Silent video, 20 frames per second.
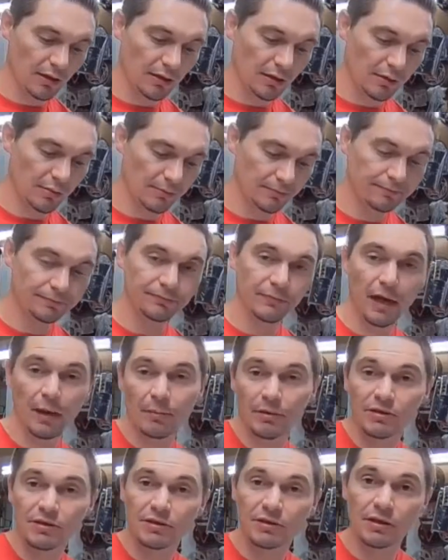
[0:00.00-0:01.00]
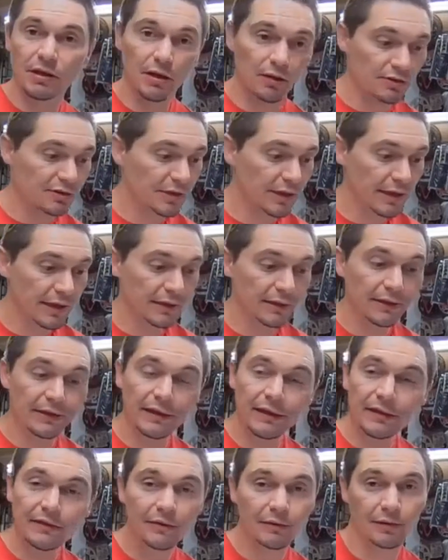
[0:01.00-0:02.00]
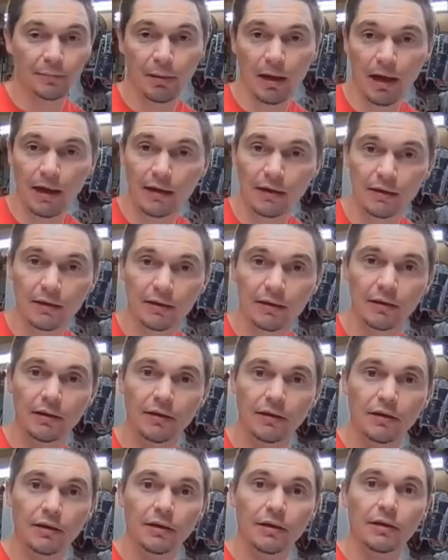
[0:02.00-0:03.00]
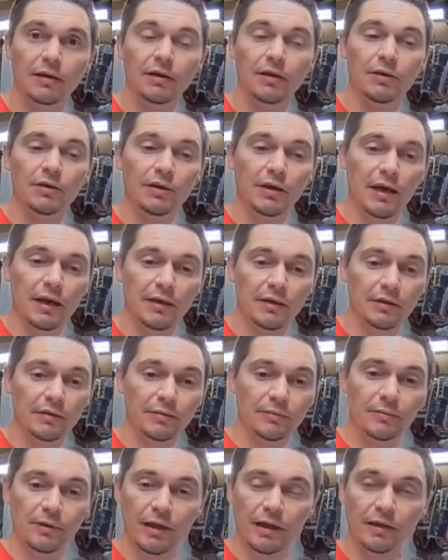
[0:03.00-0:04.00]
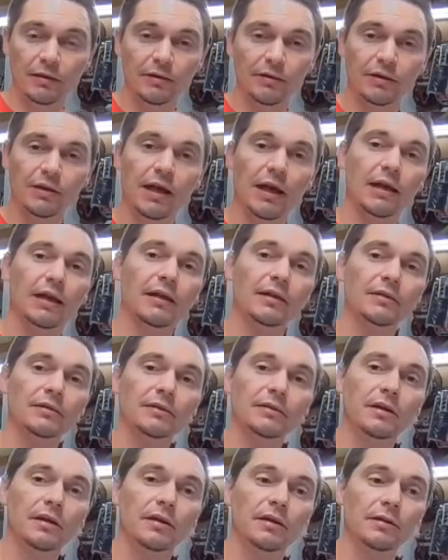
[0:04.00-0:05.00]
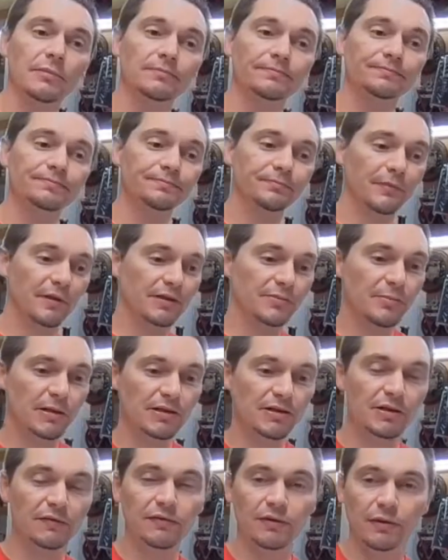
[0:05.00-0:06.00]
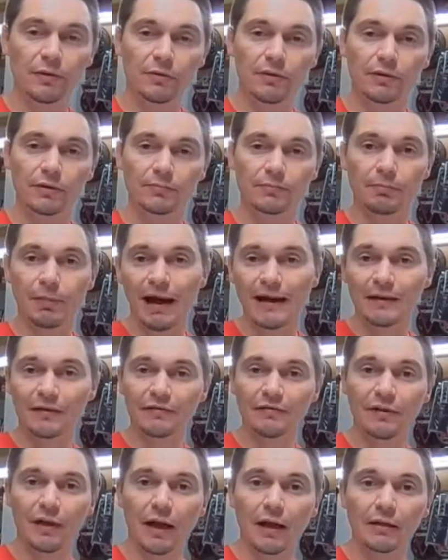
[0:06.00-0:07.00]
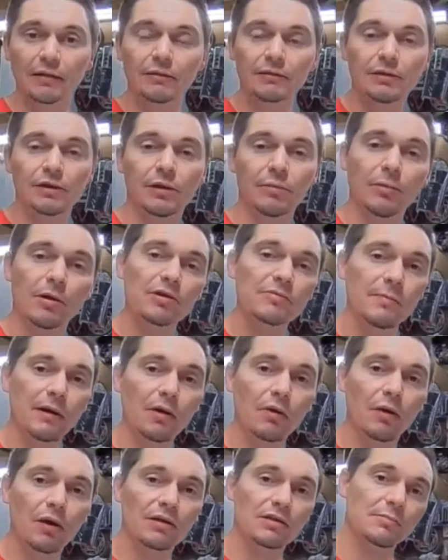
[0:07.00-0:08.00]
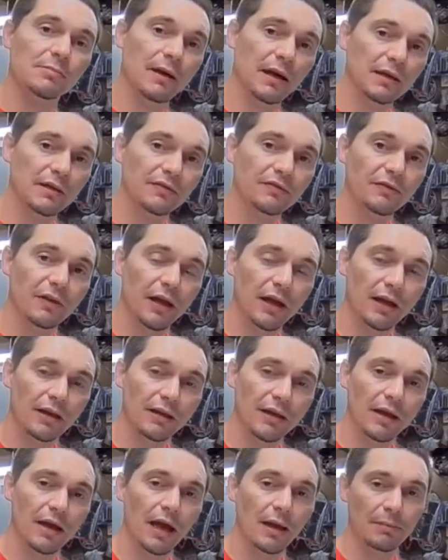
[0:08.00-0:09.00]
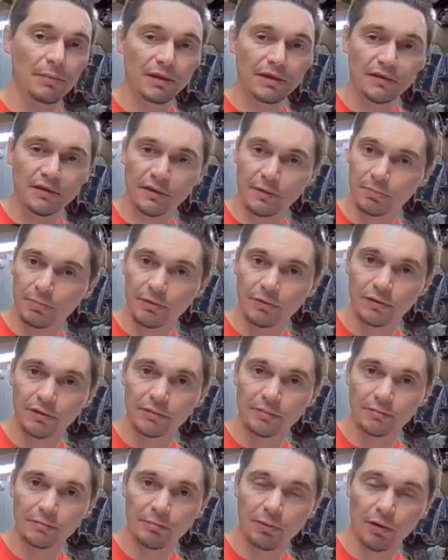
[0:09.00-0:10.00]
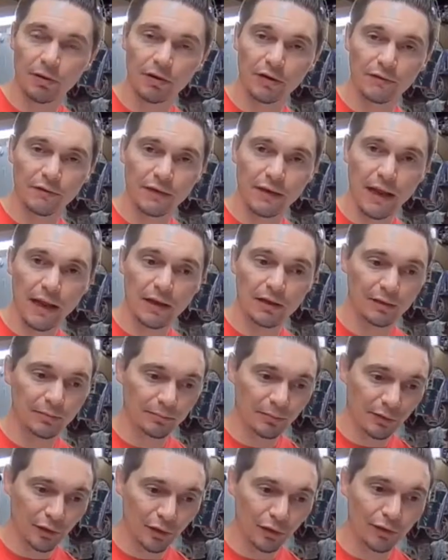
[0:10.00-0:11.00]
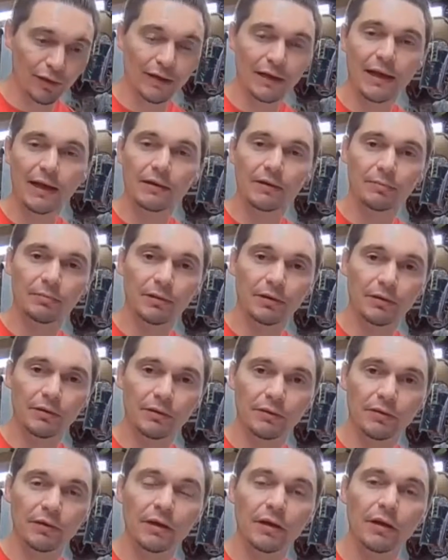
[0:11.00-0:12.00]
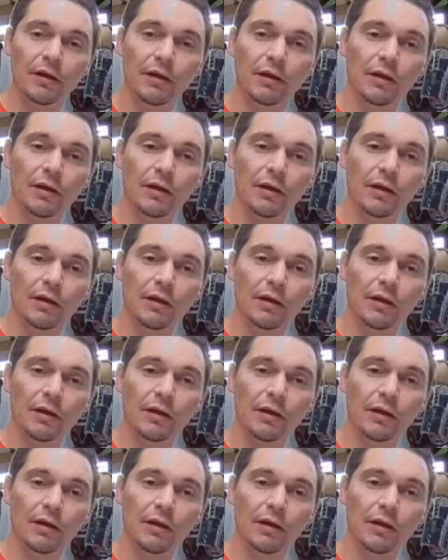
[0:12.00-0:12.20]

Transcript: How much does it cost to get LEDs on the back? You know, you got to look at it, especially if you're going bind and fly. You know, most of my quads are bind and fly. I'm into the building part of it now. I'm learning how to build.